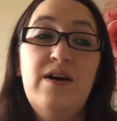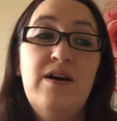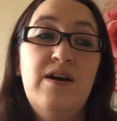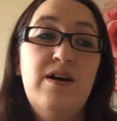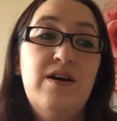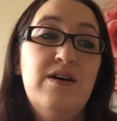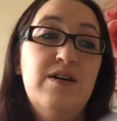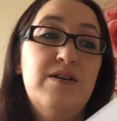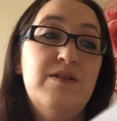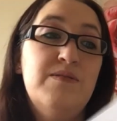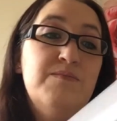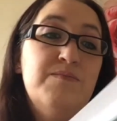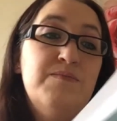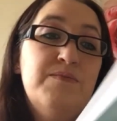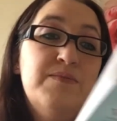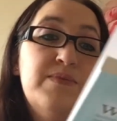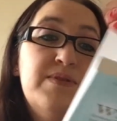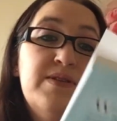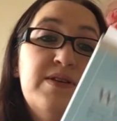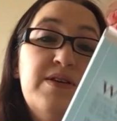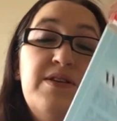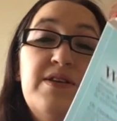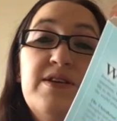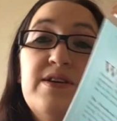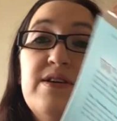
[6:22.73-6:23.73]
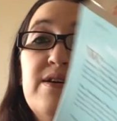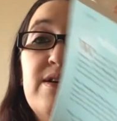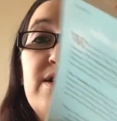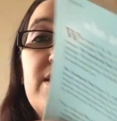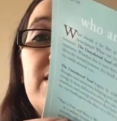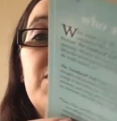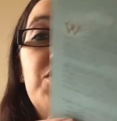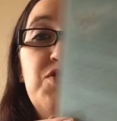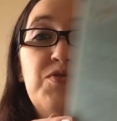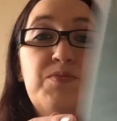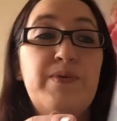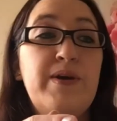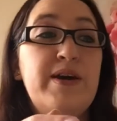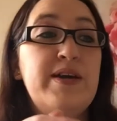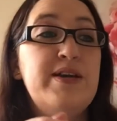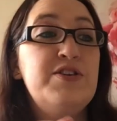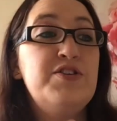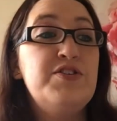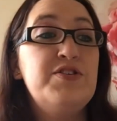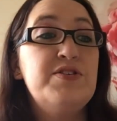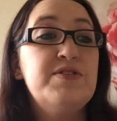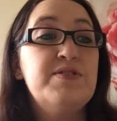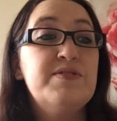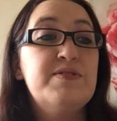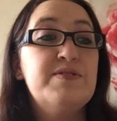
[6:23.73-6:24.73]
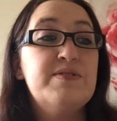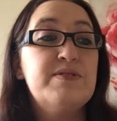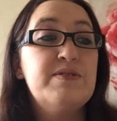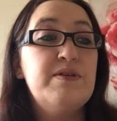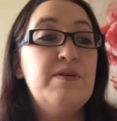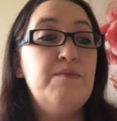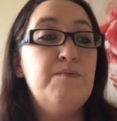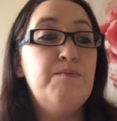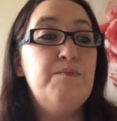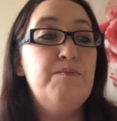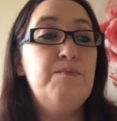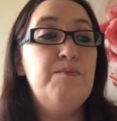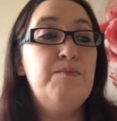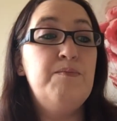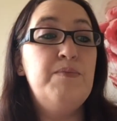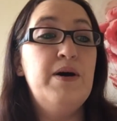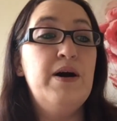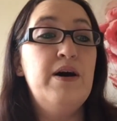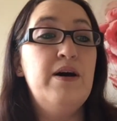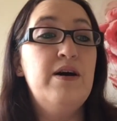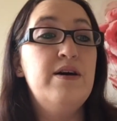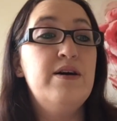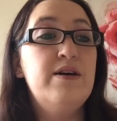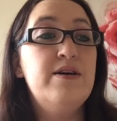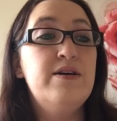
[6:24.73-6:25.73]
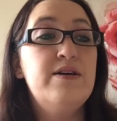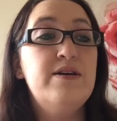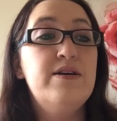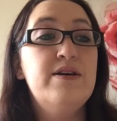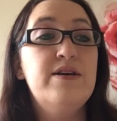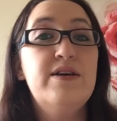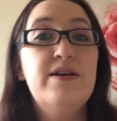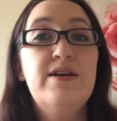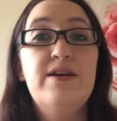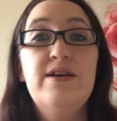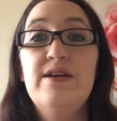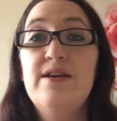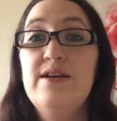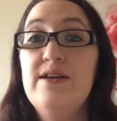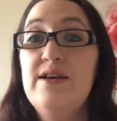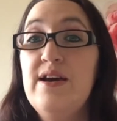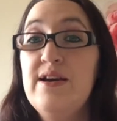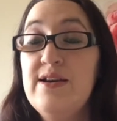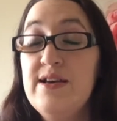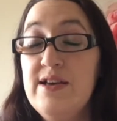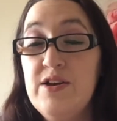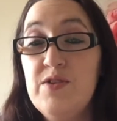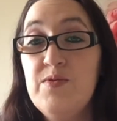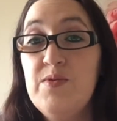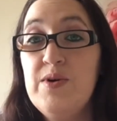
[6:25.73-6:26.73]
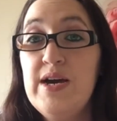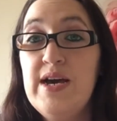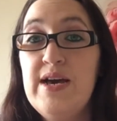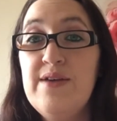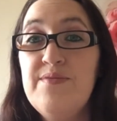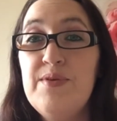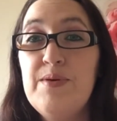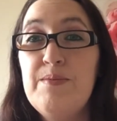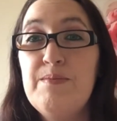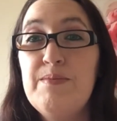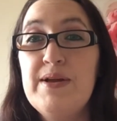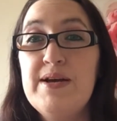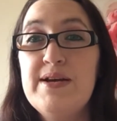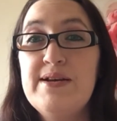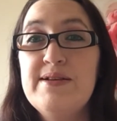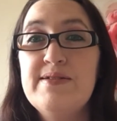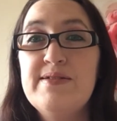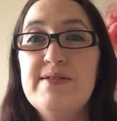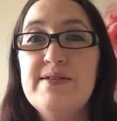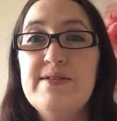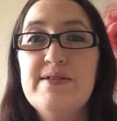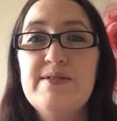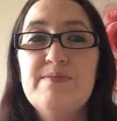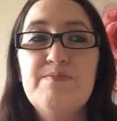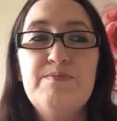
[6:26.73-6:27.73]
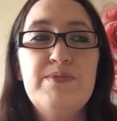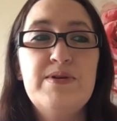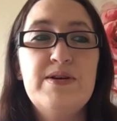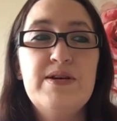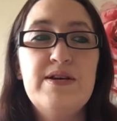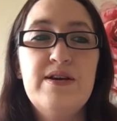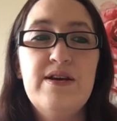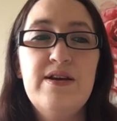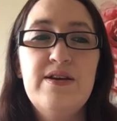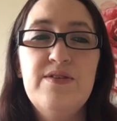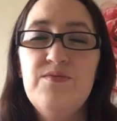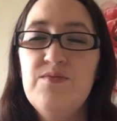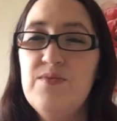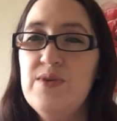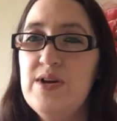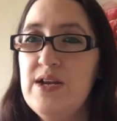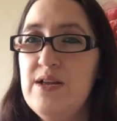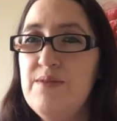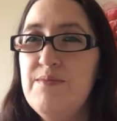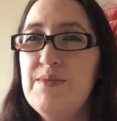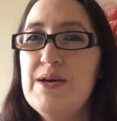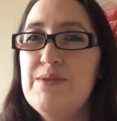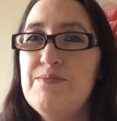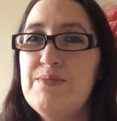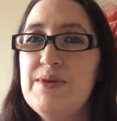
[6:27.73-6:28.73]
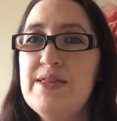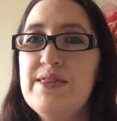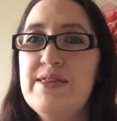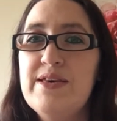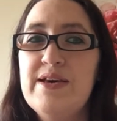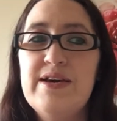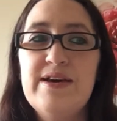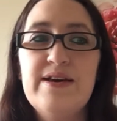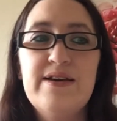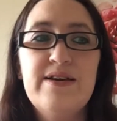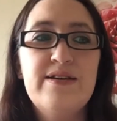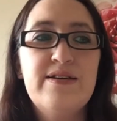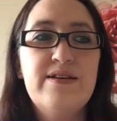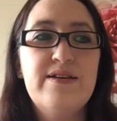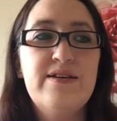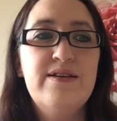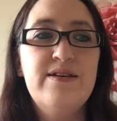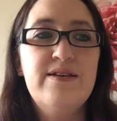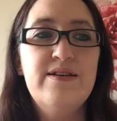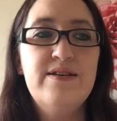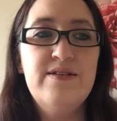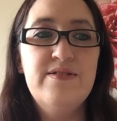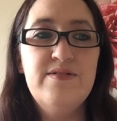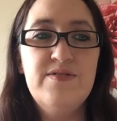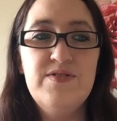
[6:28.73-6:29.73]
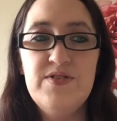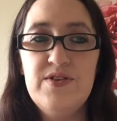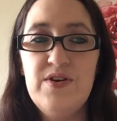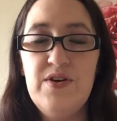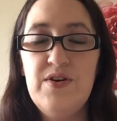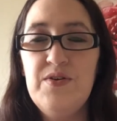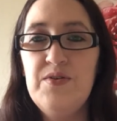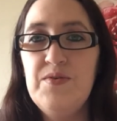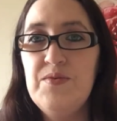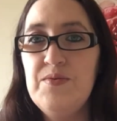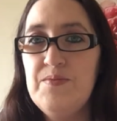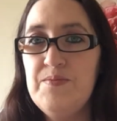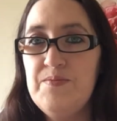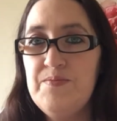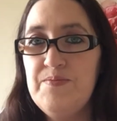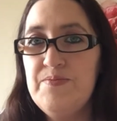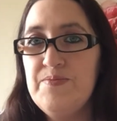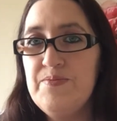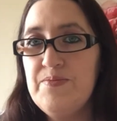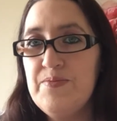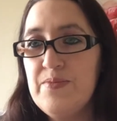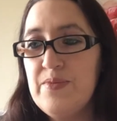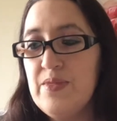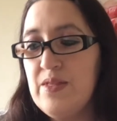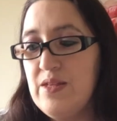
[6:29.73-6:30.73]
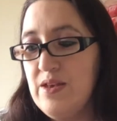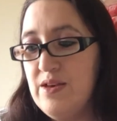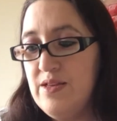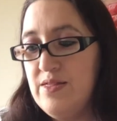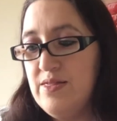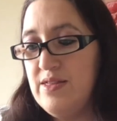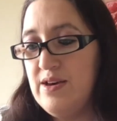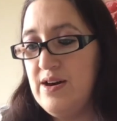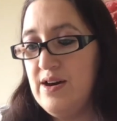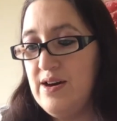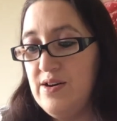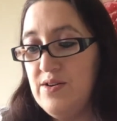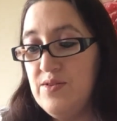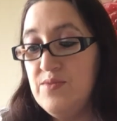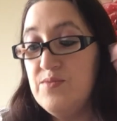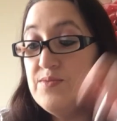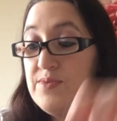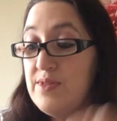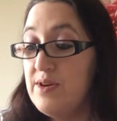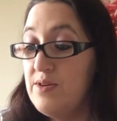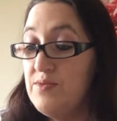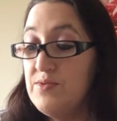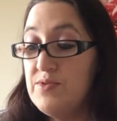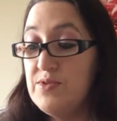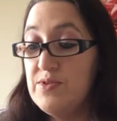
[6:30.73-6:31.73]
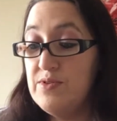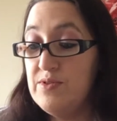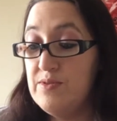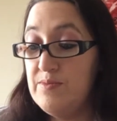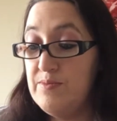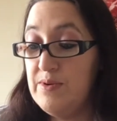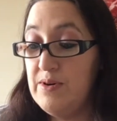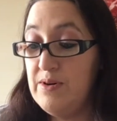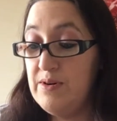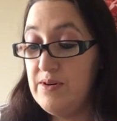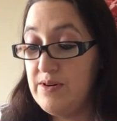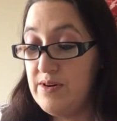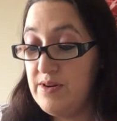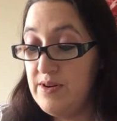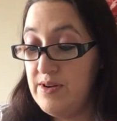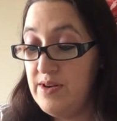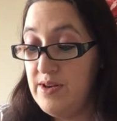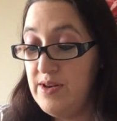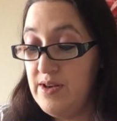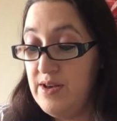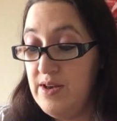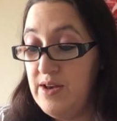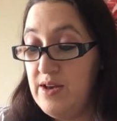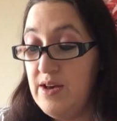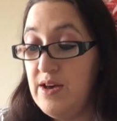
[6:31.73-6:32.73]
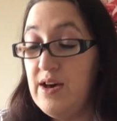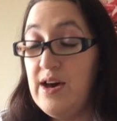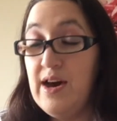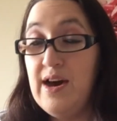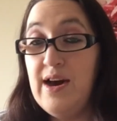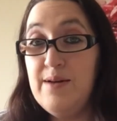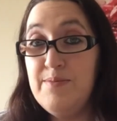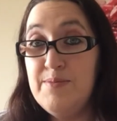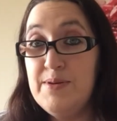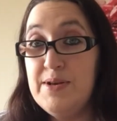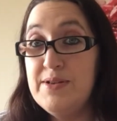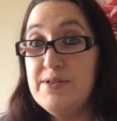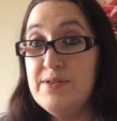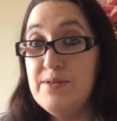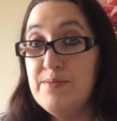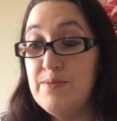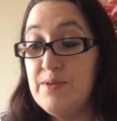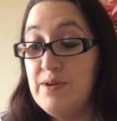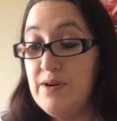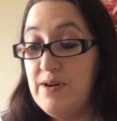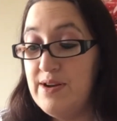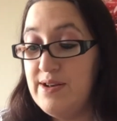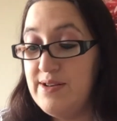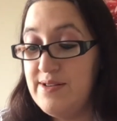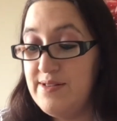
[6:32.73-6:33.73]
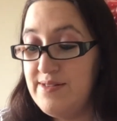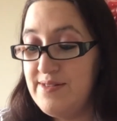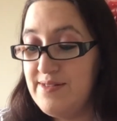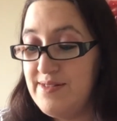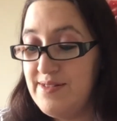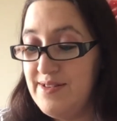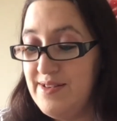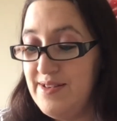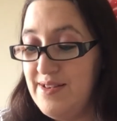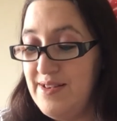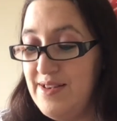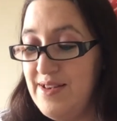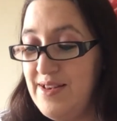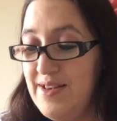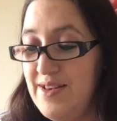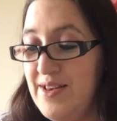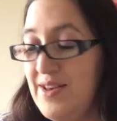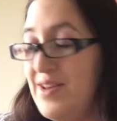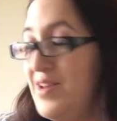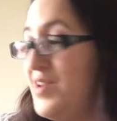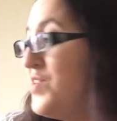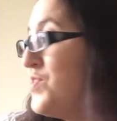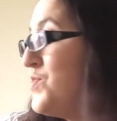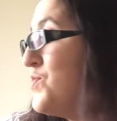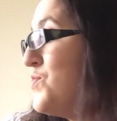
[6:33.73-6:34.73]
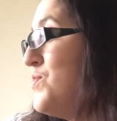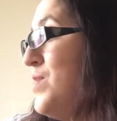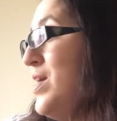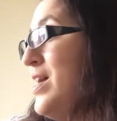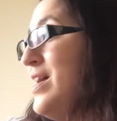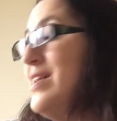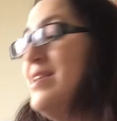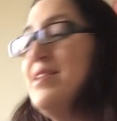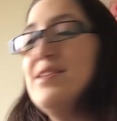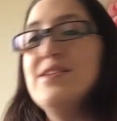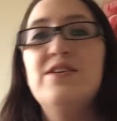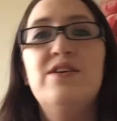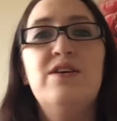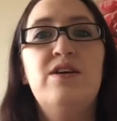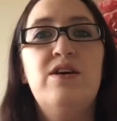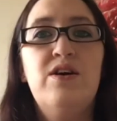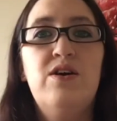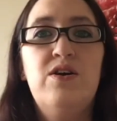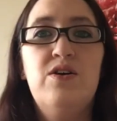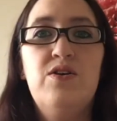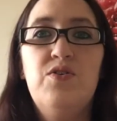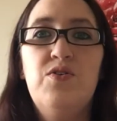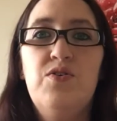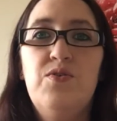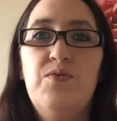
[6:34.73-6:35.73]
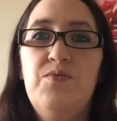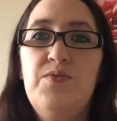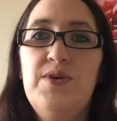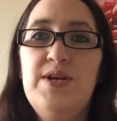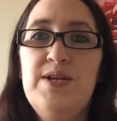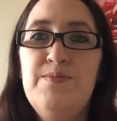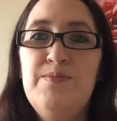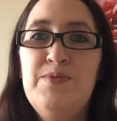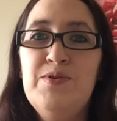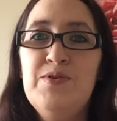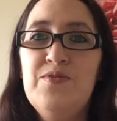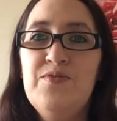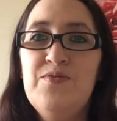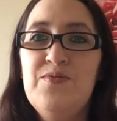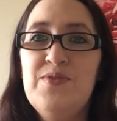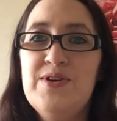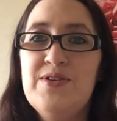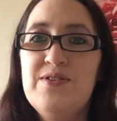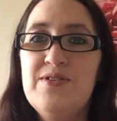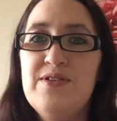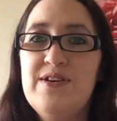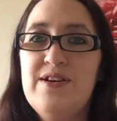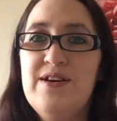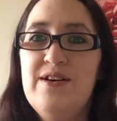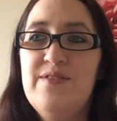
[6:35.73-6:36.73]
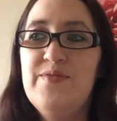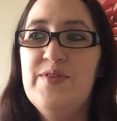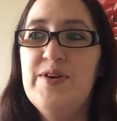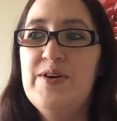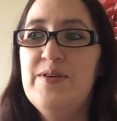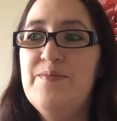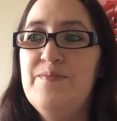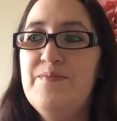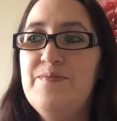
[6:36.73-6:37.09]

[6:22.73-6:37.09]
Um, it's only a couple of hundred pages, but it can get quite heavy in places, but it really made me think. So that, that was a good book. Happy surprise. Red. Read a book with red on the cover.